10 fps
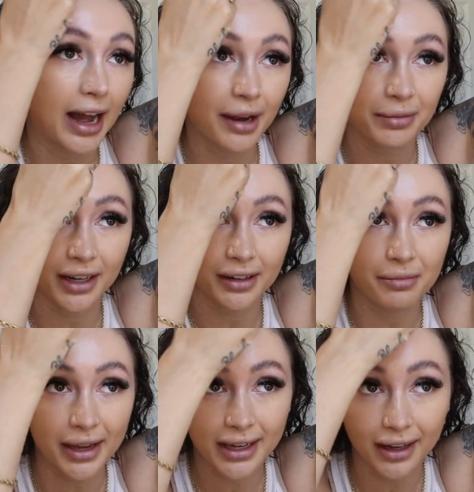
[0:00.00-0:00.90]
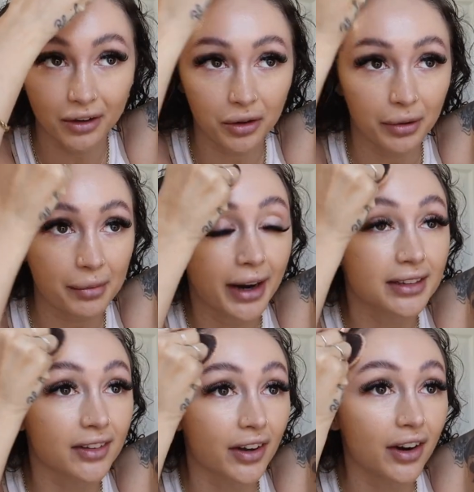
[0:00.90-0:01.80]
I'm gonna make it all the way back
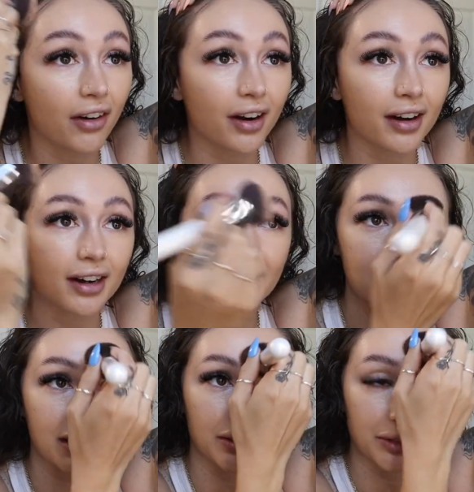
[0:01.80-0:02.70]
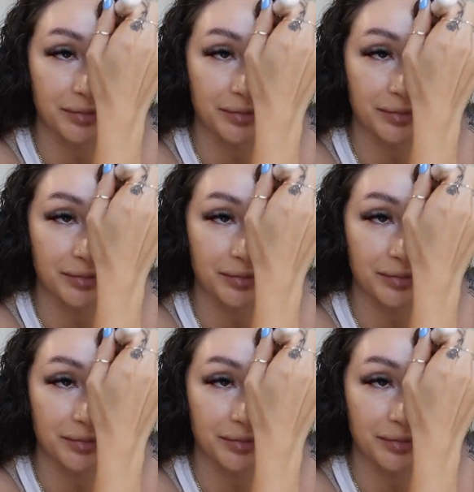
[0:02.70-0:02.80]
to the car because